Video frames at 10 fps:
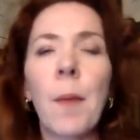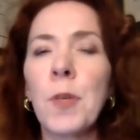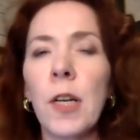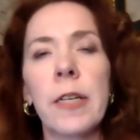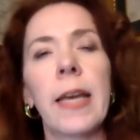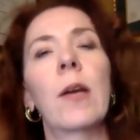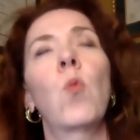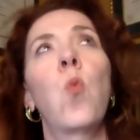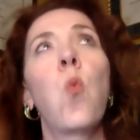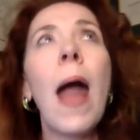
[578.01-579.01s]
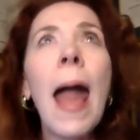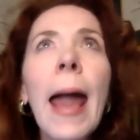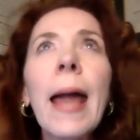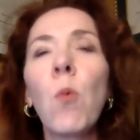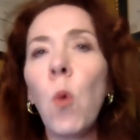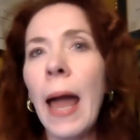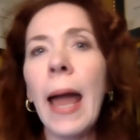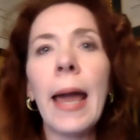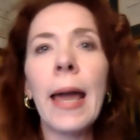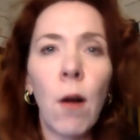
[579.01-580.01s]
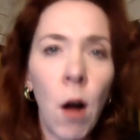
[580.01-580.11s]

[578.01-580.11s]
I'm going to take it way, way